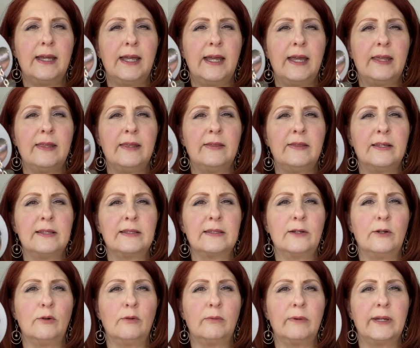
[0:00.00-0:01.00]
and then there's
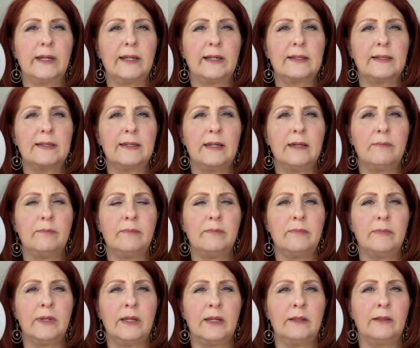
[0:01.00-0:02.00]
little rings and
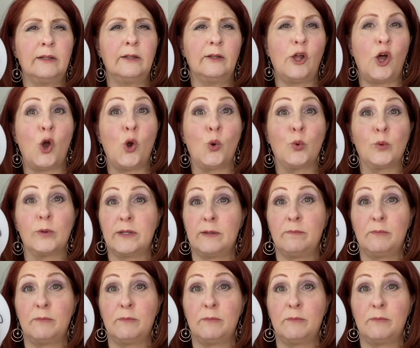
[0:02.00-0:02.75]
little O's in